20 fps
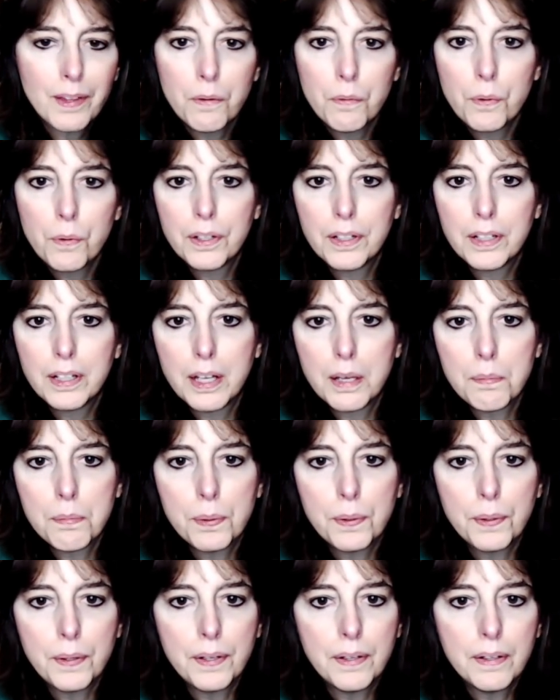Where did I
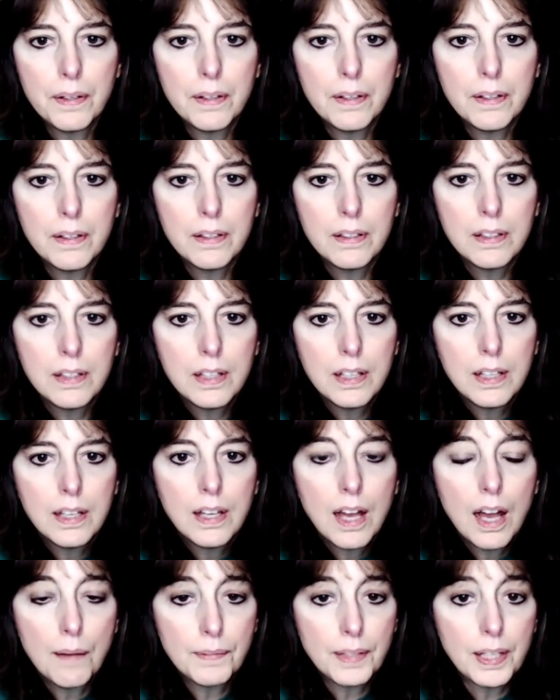put?
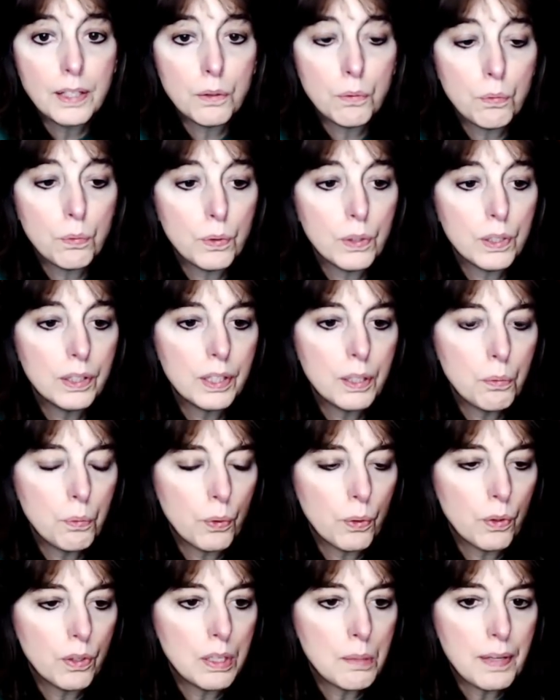I'm getting really
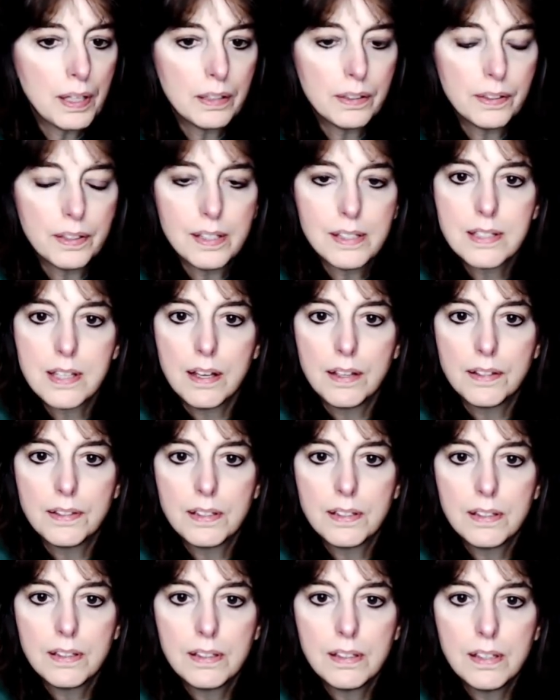worried about Lisa
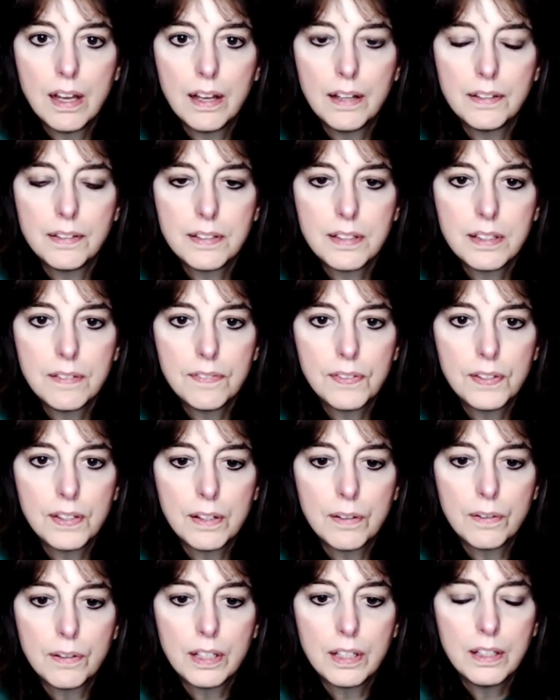
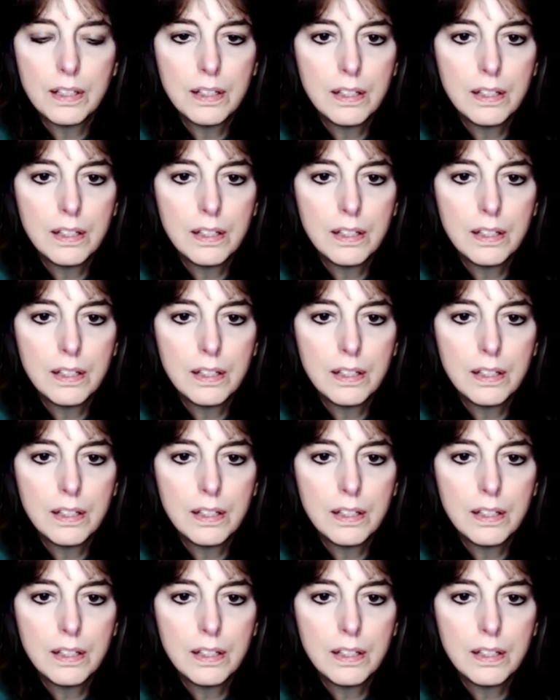DiFieri.